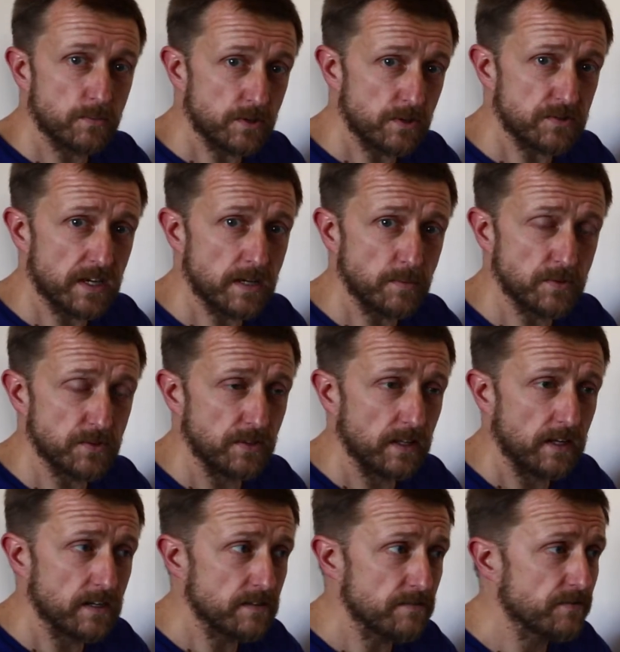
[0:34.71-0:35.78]
We use Ableton
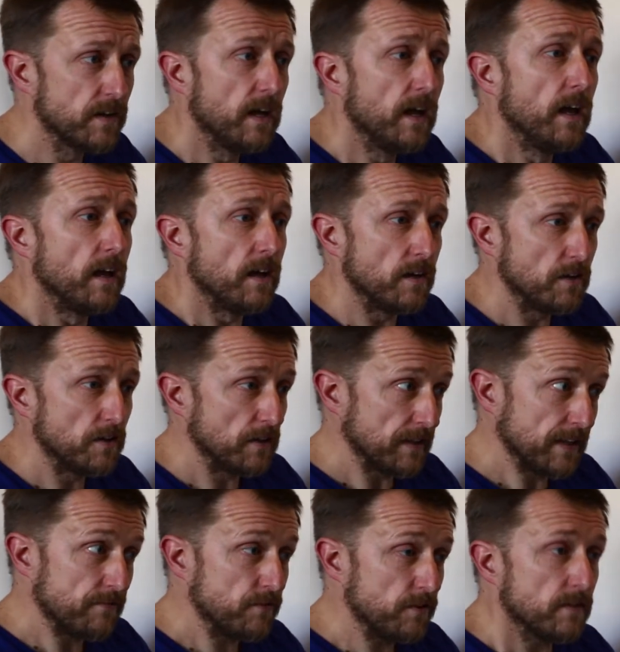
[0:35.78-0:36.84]
Live
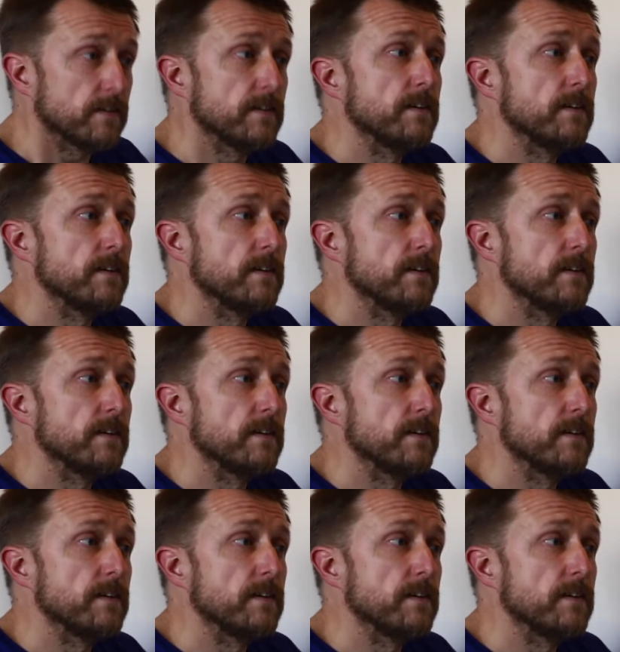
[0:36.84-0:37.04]
11,